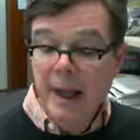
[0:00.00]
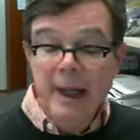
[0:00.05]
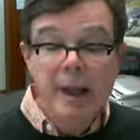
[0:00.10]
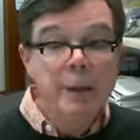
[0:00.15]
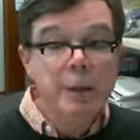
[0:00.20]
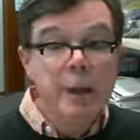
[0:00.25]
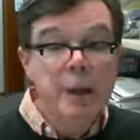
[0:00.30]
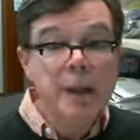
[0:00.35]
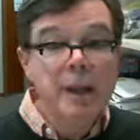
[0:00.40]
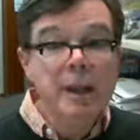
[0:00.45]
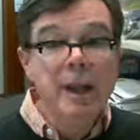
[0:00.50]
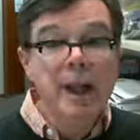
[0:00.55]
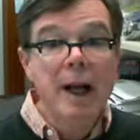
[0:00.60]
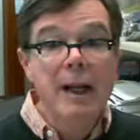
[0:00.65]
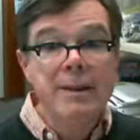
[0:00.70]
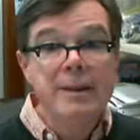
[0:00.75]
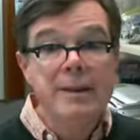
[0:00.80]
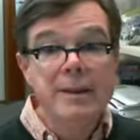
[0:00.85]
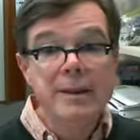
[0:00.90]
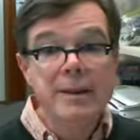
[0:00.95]
he
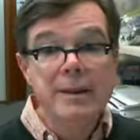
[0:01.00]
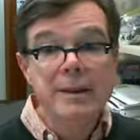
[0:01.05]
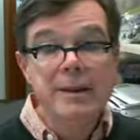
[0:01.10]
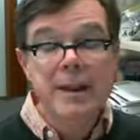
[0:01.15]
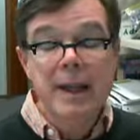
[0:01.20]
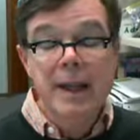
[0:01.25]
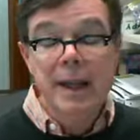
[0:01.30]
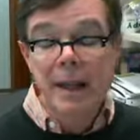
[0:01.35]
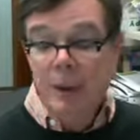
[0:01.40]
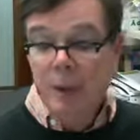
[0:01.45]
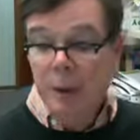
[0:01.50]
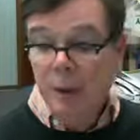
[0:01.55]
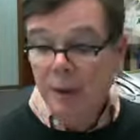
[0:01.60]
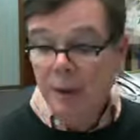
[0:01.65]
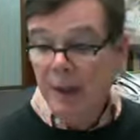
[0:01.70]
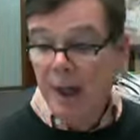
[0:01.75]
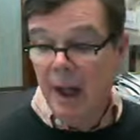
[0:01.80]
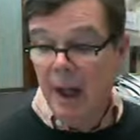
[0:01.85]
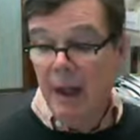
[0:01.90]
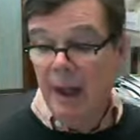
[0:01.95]
realizes that he will
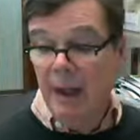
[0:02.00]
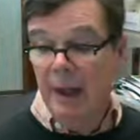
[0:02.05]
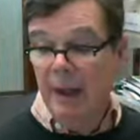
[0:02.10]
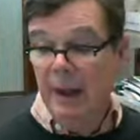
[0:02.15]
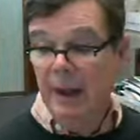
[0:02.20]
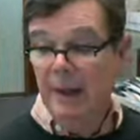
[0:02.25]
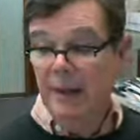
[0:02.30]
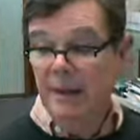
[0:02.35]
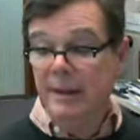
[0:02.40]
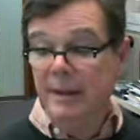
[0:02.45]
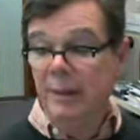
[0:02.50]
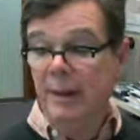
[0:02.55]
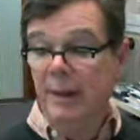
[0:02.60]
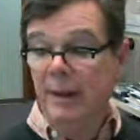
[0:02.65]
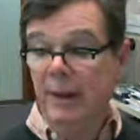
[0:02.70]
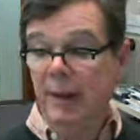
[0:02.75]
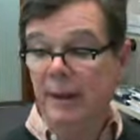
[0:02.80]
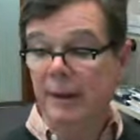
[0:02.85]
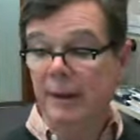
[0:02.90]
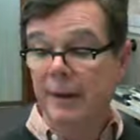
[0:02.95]
die as a
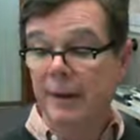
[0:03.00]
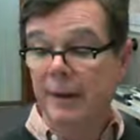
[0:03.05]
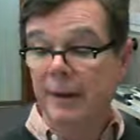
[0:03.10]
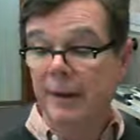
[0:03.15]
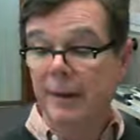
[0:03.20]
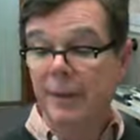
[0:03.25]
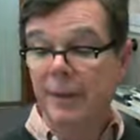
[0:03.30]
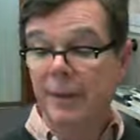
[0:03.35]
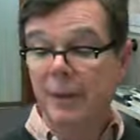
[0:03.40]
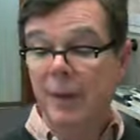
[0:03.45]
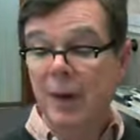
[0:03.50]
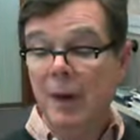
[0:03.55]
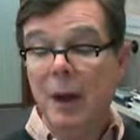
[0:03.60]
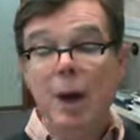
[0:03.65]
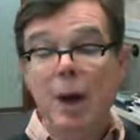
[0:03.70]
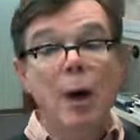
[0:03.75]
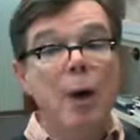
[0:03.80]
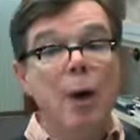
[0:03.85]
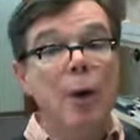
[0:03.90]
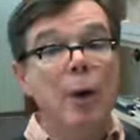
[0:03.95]
prophet.
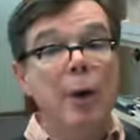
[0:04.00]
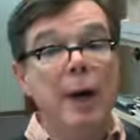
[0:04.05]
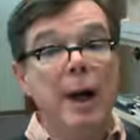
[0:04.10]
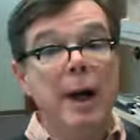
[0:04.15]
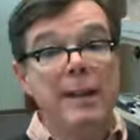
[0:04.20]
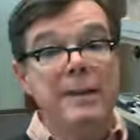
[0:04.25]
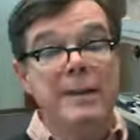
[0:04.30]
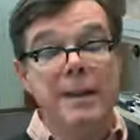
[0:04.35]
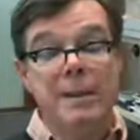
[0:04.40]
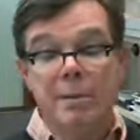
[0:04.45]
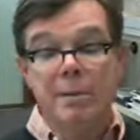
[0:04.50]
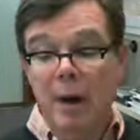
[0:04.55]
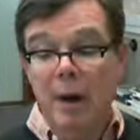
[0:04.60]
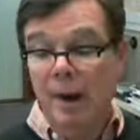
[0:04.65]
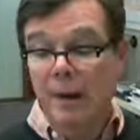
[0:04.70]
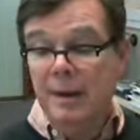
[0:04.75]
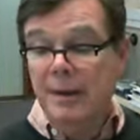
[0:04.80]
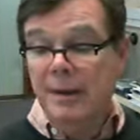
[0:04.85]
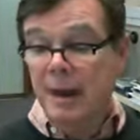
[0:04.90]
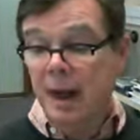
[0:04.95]
Whereas in
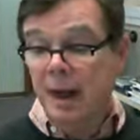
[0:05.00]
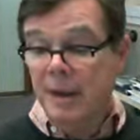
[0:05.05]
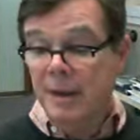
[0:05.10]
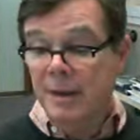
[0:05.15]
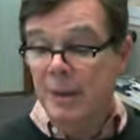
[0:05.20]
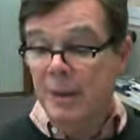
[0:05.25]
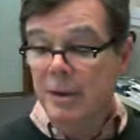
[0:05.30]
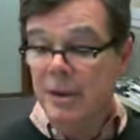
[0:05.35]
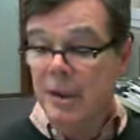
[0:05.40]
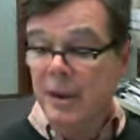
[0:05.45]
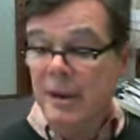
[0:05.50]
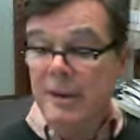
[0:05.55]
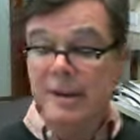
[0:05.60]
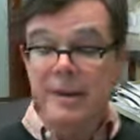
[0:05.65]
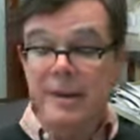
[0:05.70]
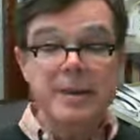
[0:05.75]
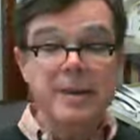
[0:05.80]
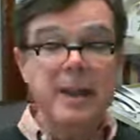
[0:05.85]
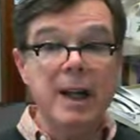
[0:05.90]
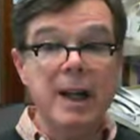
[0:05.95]
Mark's Gospel,
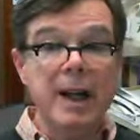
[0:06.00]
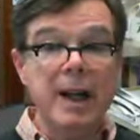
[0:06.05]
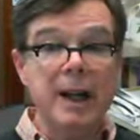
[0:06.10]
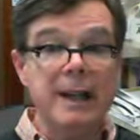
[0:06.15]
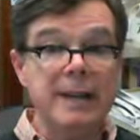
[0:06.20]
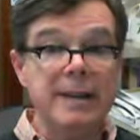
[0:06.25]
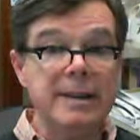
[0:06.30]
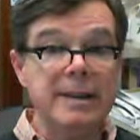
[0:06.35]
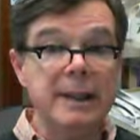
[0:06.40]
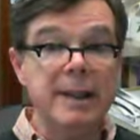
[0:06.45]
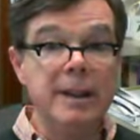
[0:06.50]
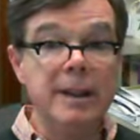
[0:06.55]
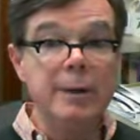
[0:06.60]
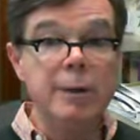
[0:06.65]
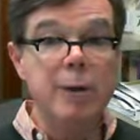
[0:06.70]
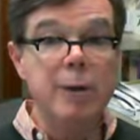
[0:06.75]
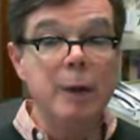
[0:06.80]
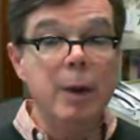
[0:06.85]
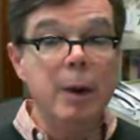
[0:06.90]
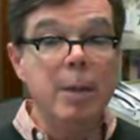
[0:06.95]
Jesus dies in
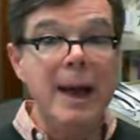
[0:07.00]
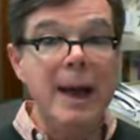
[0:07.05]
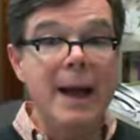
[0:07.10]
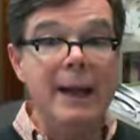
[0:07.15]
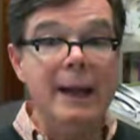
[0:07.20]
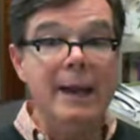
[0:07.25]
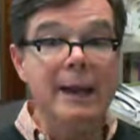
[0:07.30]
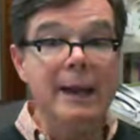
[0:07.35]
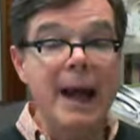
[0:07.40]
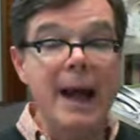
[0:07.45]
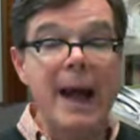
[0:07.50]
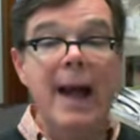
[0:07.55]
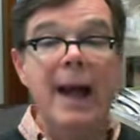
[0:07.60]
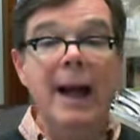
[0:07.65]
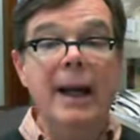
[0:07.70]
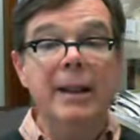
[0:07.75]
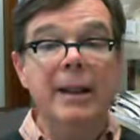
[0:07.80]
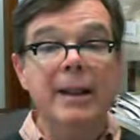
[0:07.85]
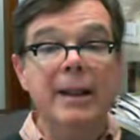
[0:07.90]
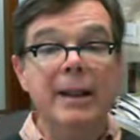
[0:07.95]
traumatic
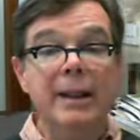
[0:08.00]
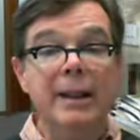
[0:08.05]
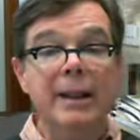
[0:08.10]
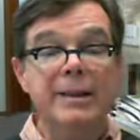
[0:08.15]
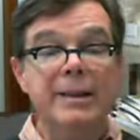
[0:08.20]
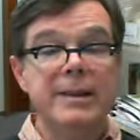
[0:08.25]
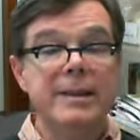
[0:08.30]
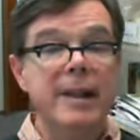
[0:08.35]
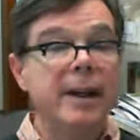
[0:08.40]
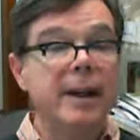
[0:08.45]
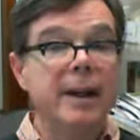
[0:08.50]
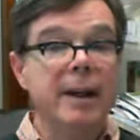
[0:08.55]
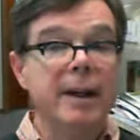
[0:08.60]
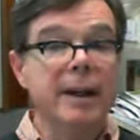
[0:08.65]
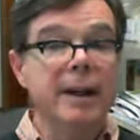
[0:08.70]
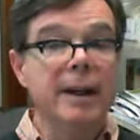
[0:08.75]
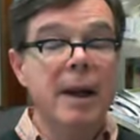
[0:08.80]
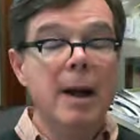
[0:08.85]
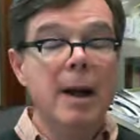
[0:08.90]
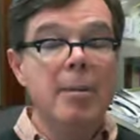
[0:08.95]
agony,
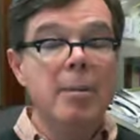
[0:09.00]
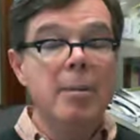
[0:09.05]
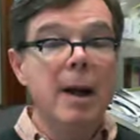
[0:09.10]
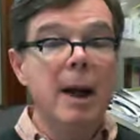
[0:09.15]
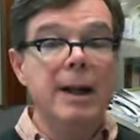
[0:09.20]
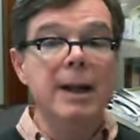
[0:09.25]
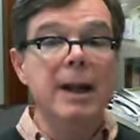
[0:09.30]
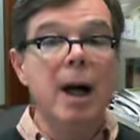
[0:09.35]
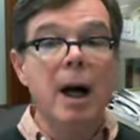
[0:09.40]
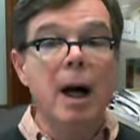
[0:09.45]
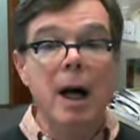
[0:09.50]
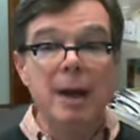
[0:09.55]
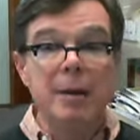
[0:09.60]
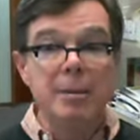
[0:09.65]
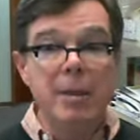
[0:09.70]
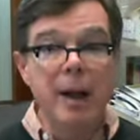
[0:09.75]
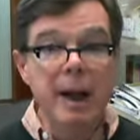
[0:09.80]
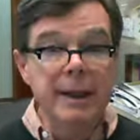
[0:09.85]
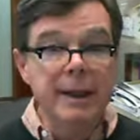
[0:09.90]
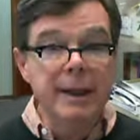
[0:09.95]
saying, my God,
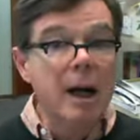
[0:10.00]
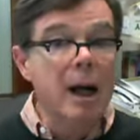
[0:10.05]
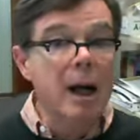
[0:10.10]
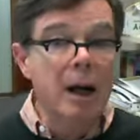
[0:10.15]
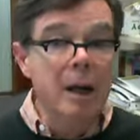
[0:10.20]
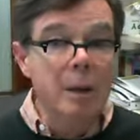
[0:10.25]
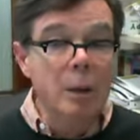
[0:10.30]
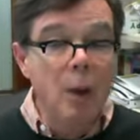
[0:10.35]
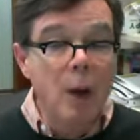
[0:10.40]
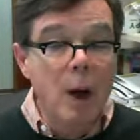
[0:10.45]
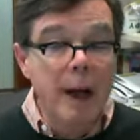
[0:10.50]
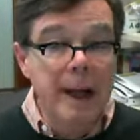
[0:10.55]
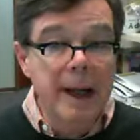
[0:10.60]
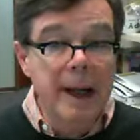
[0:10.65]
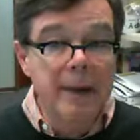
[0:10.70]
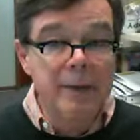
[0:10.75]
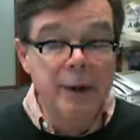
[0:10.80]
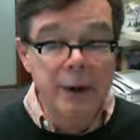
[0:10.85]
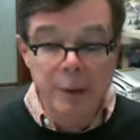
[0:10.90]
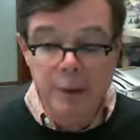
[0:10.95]
why
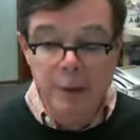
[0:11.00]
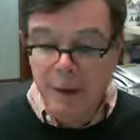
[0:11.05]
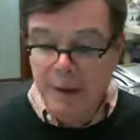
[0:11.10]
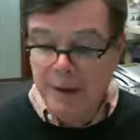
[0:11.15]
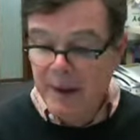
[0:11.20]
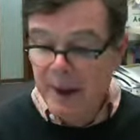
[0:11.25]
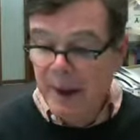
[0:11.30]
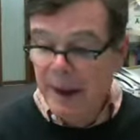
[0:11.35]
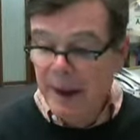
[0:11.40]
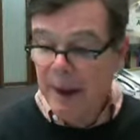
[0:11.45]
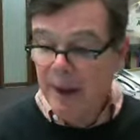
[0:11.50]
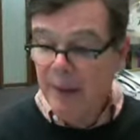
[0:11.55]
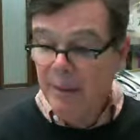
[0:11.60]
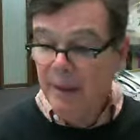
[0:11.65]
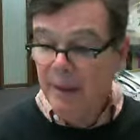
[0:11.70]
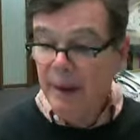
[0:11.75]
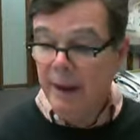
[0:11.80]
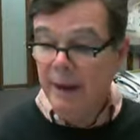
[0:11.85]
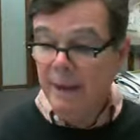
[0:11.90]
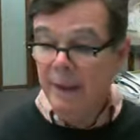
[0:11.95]
have you forsaken
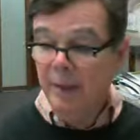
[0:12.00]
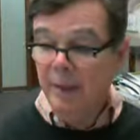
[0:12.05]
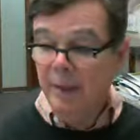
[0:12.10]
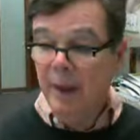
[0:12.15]
me?"